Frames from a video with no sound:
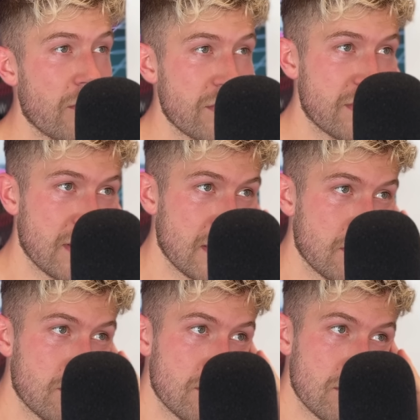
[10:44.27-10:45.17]

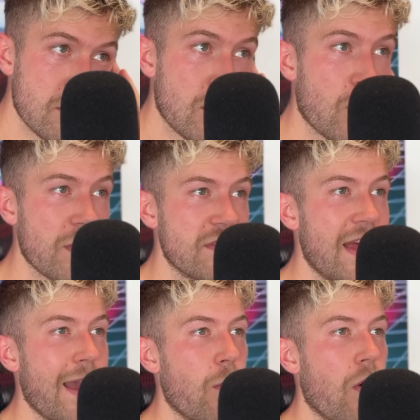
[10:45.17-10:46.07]
Obviously, always
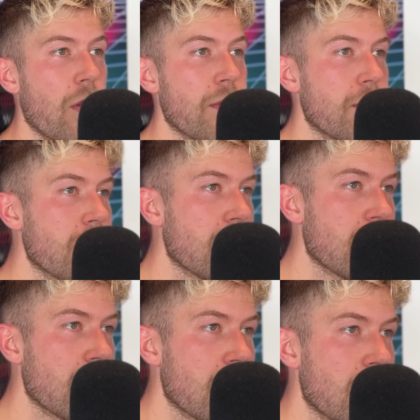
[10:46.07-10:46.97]
day one.
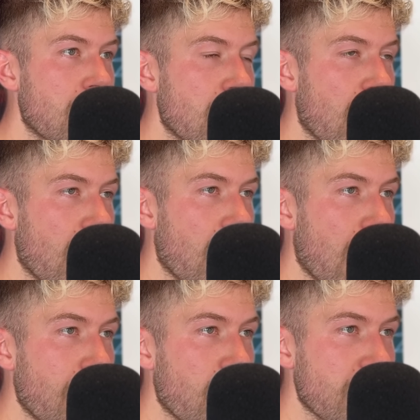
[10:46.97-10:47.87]

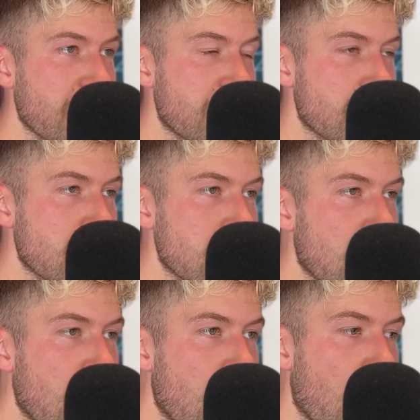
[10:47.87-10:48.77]
I'm always
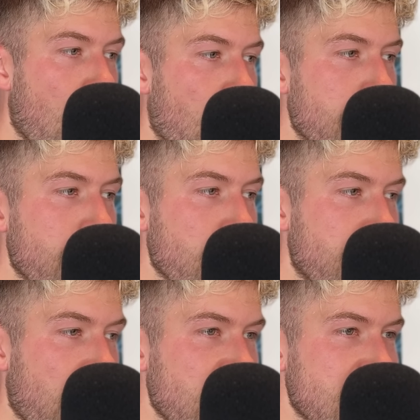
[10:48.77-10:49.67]

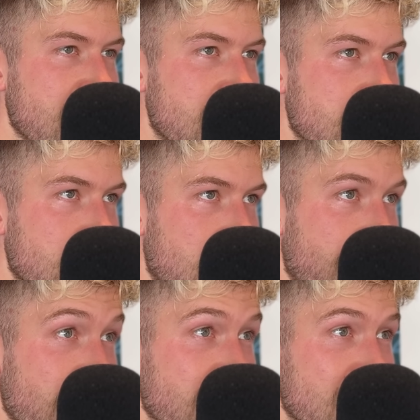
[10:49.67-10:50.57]
humbled by the,
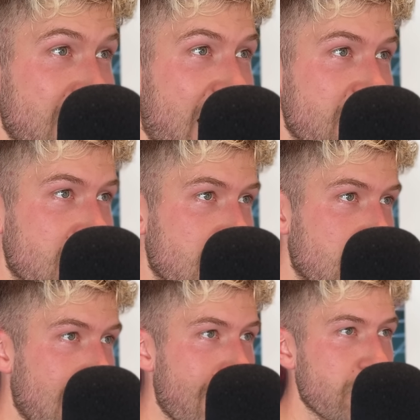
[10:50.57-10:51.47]
the success
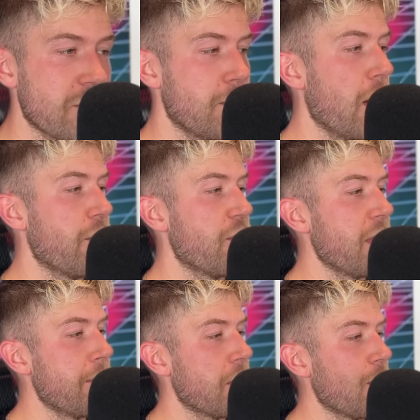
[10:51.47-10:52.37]
and levels above of
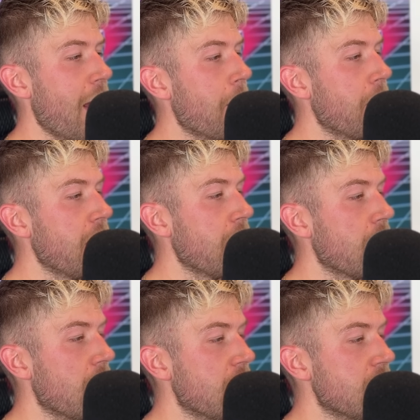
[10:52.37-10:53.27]
people around me
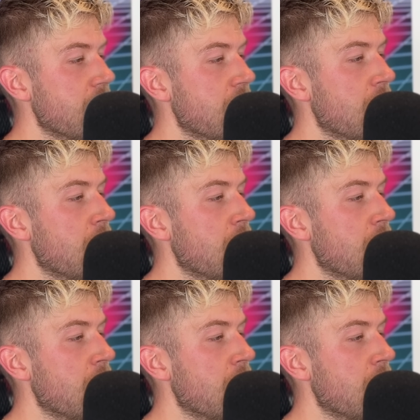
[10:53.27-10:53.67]
and